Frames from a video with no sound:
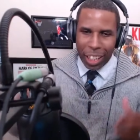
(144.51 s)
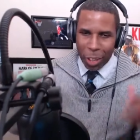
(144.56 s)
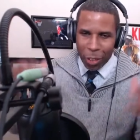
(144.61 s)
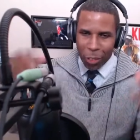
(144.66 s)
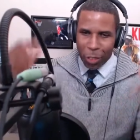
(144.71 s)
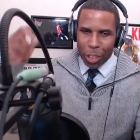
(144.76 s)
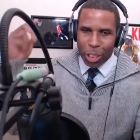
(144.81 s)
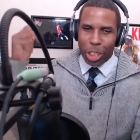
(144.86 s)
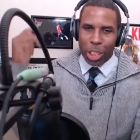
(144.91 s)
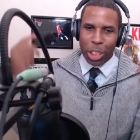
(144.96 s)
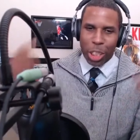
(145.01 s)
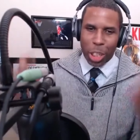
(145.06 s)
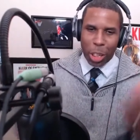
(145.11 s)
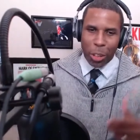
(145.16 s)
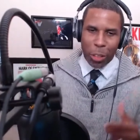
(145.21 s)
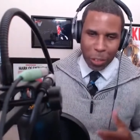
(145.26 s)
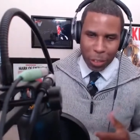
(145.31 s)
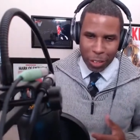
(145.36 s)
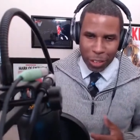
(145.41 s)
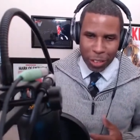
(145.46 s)
on this
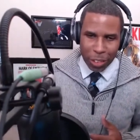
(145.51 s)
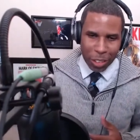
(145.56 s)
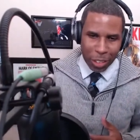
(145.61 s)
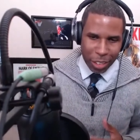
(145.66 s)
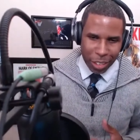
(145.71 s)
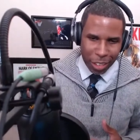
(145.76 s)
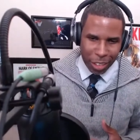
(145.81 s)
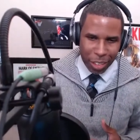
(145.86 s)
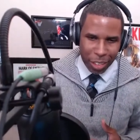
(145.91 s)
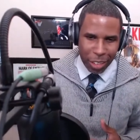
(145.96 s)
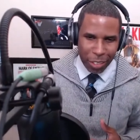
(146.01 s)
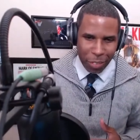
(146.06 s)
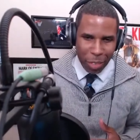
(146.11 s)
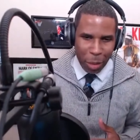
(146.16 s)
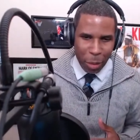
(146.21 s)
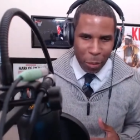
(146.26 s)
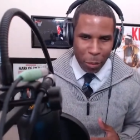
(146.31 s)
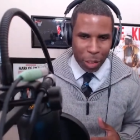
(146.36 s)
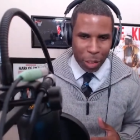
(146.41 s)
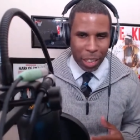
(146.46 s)
show
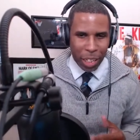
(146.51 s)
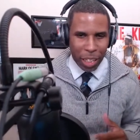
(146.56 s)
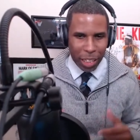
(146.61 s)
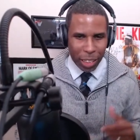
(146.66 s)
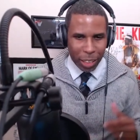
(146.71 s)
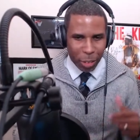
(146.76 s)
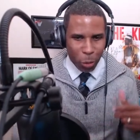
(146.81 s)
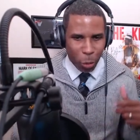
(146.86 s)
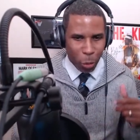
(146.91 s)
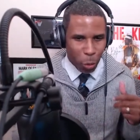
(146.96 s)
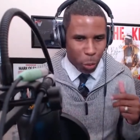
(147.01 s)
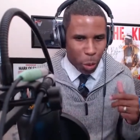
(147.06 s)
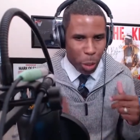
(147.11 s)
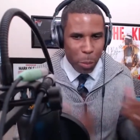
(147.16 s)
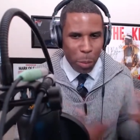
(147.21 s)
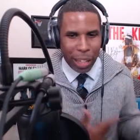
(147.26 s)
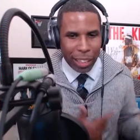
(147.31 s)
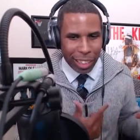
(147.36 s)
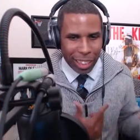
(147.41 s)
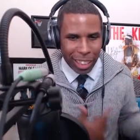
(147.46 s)
because you're about to